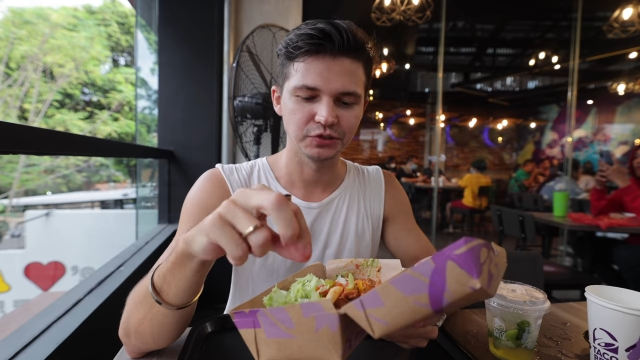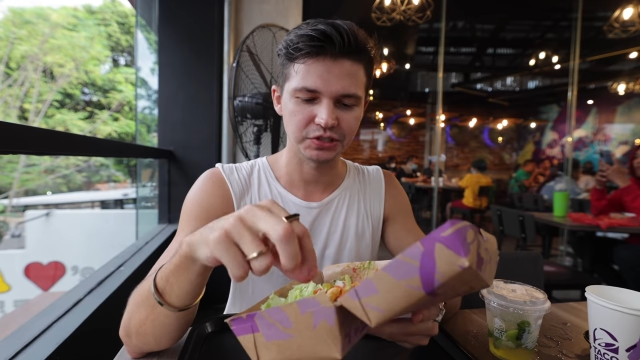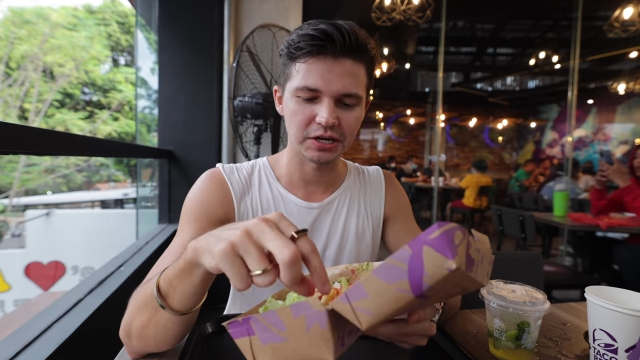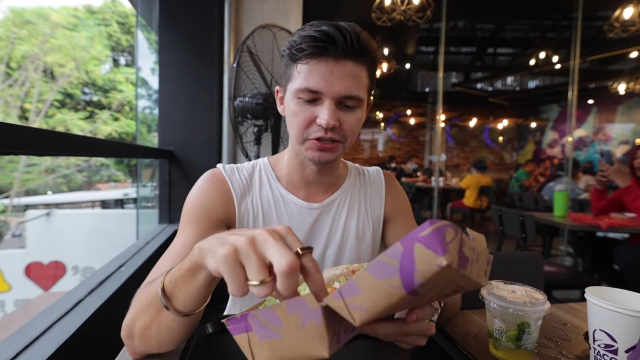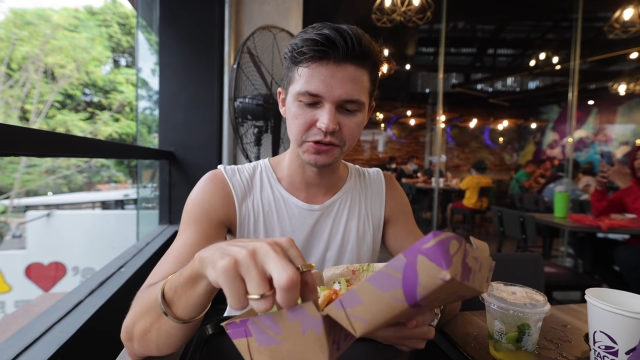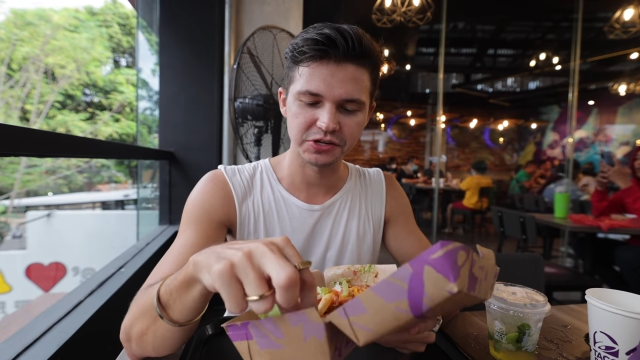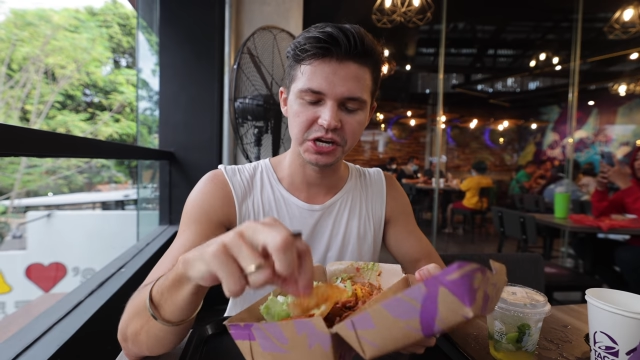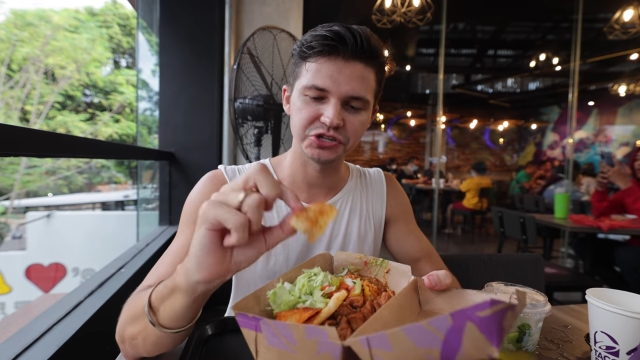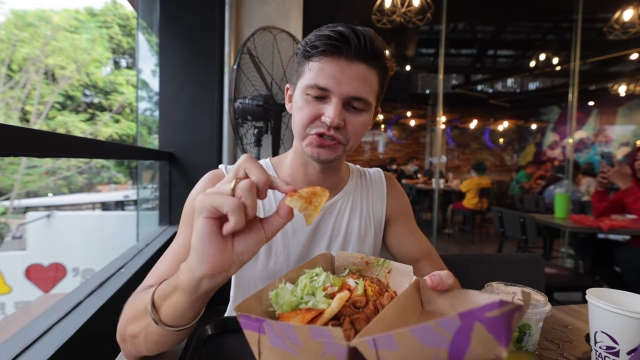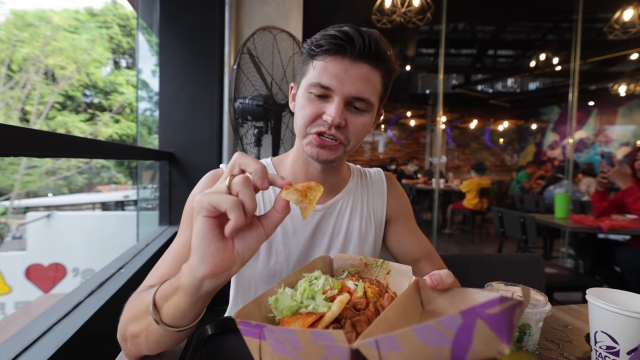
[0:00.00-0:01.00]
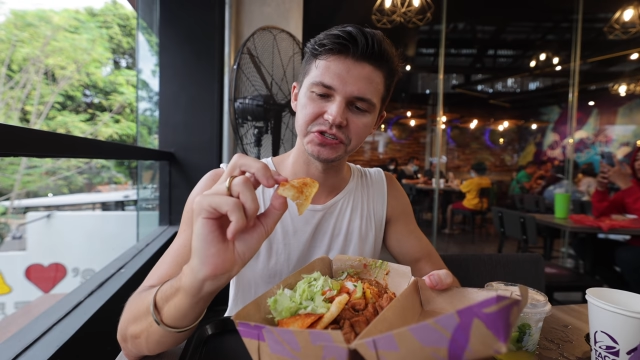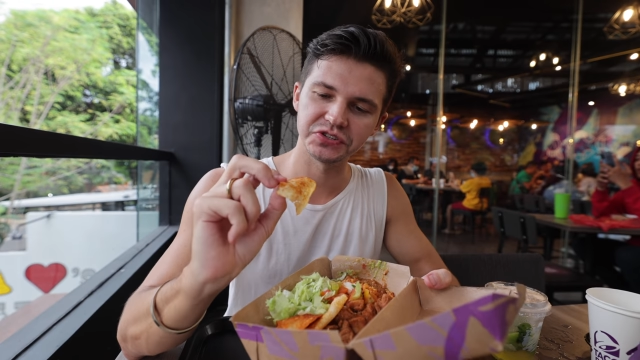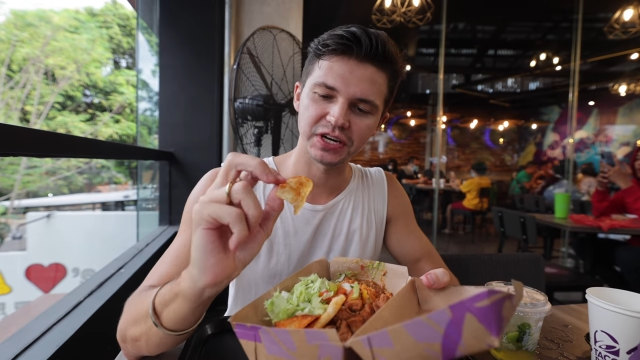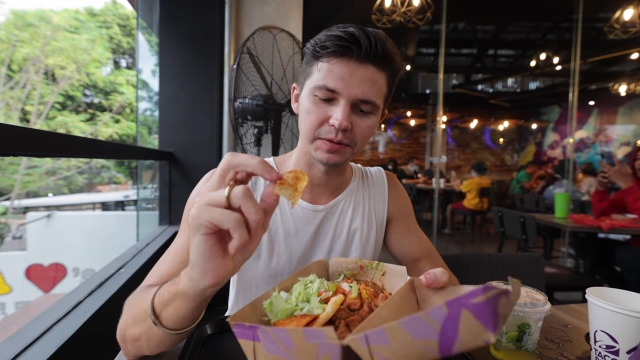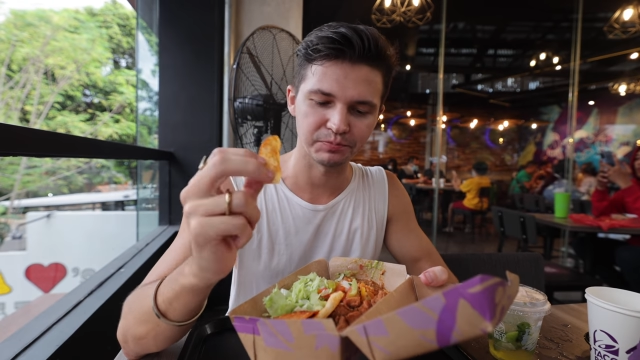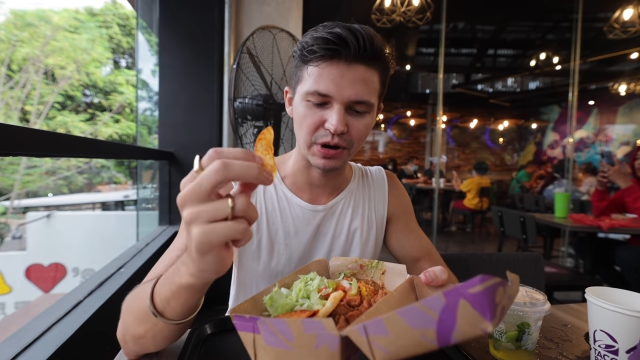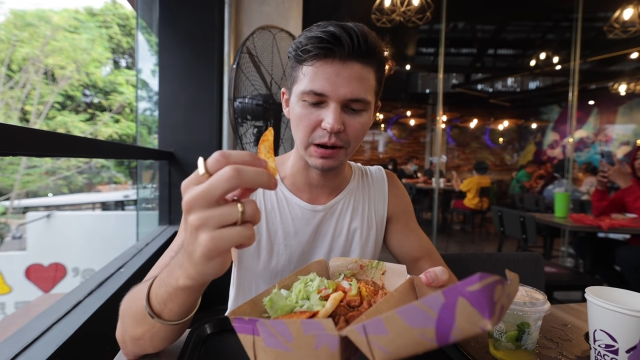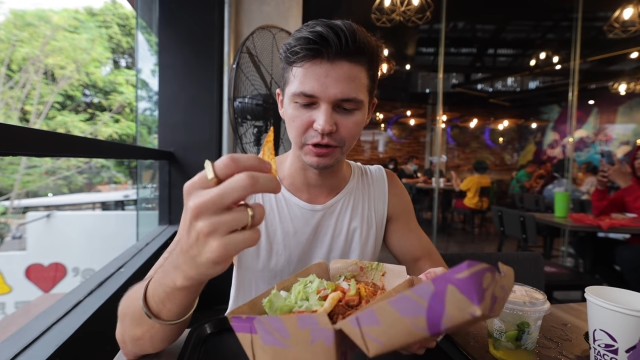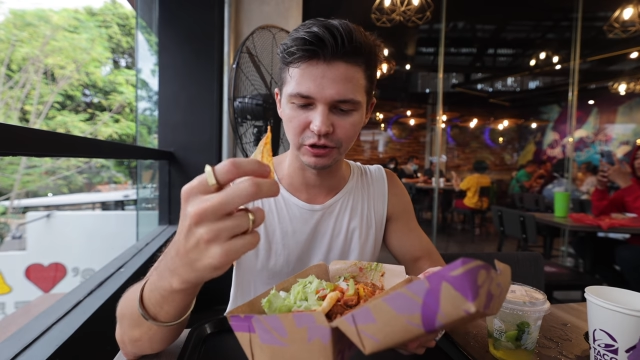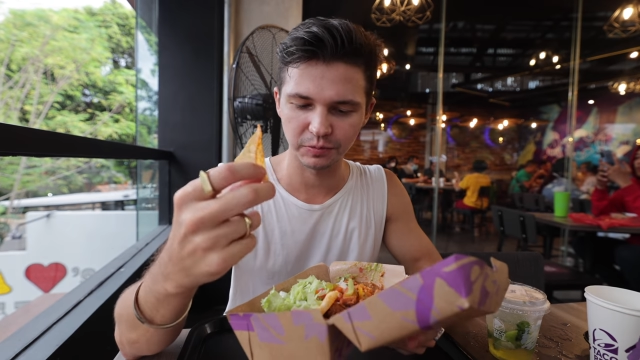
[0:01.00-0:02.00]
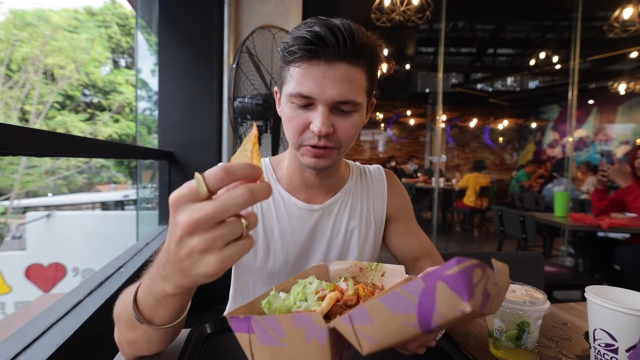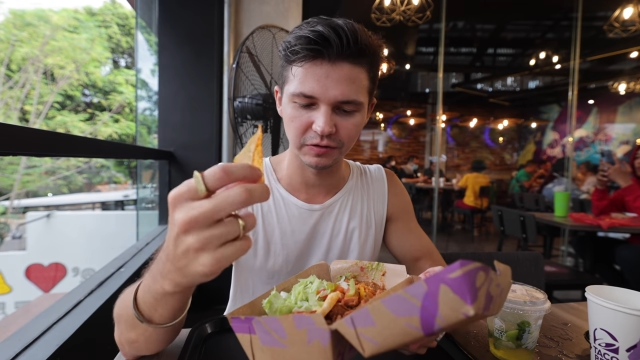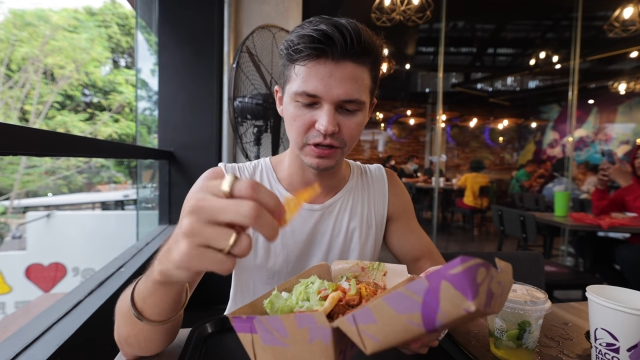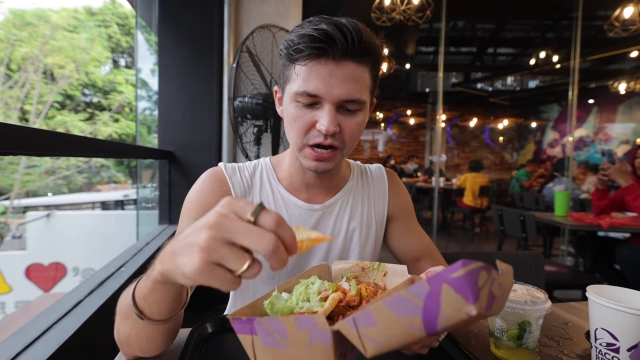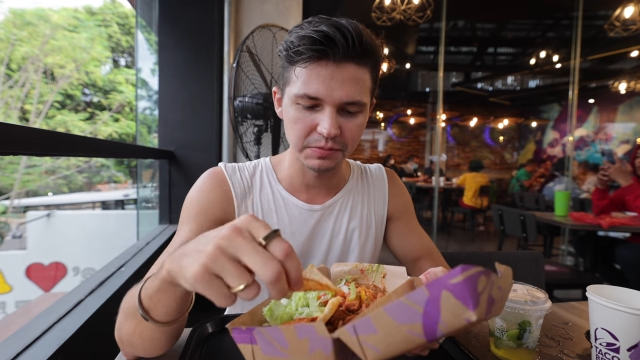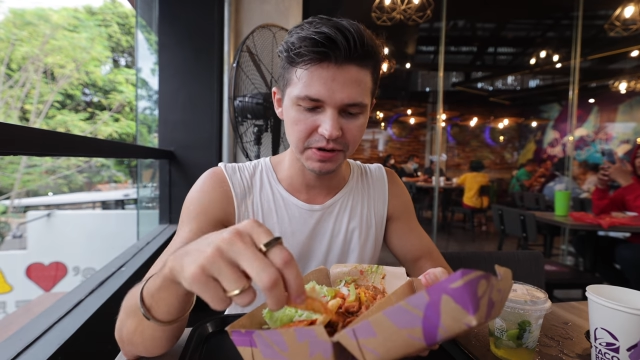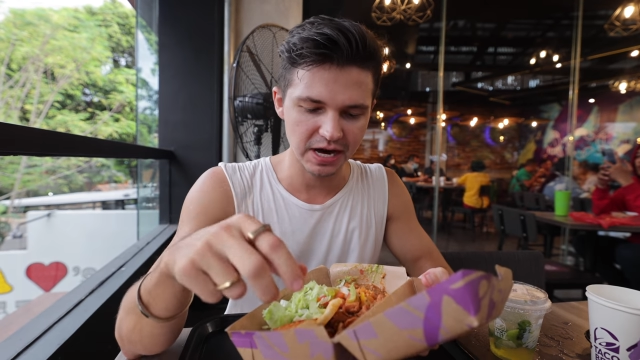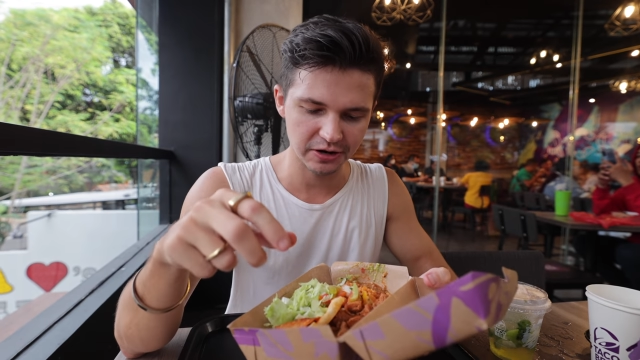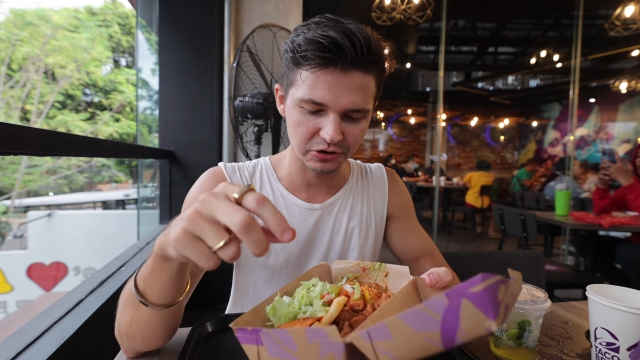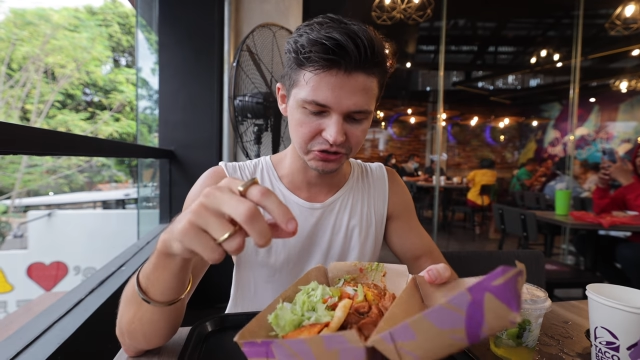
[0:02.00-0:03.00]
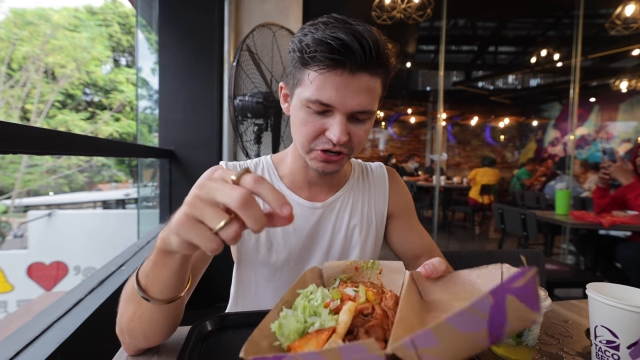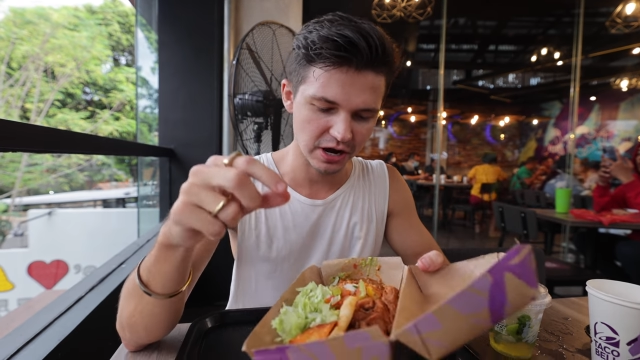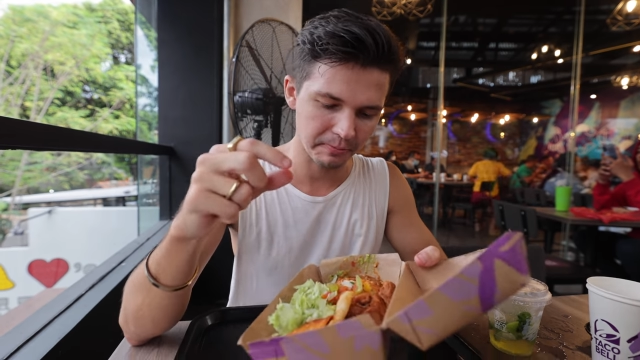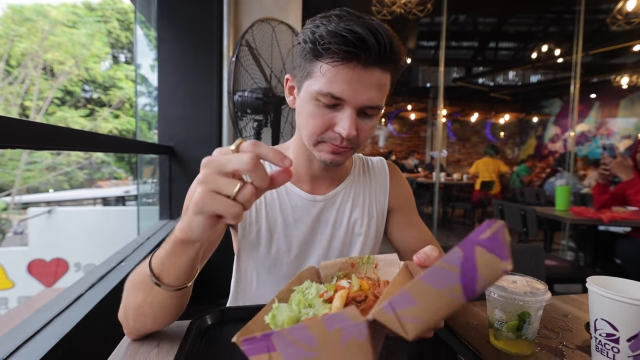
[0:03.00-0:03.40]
It's got another Cajun seasoning and probably a little bit of lime added on top.